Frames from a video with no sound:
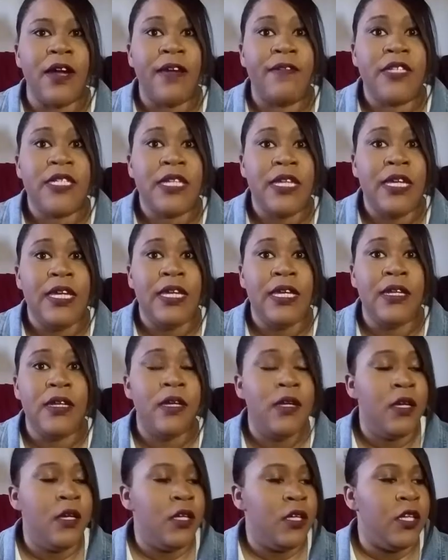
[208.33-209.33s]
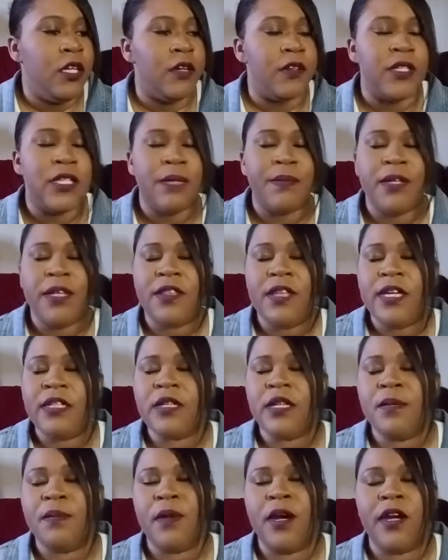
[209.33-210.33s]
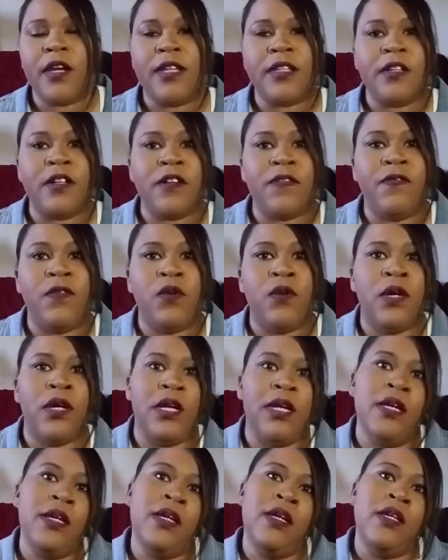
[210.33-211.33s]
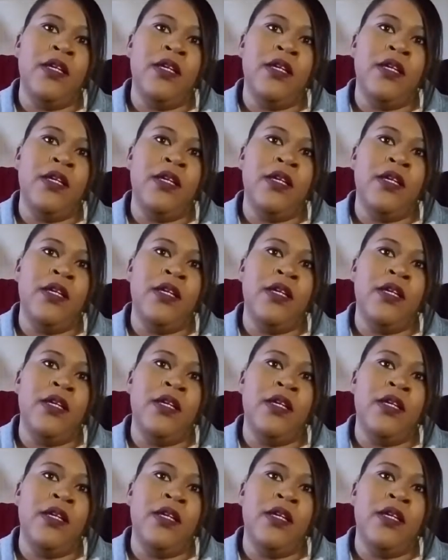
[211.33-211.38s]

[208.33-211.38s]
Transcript: I've seen, some of the things on the market that are for,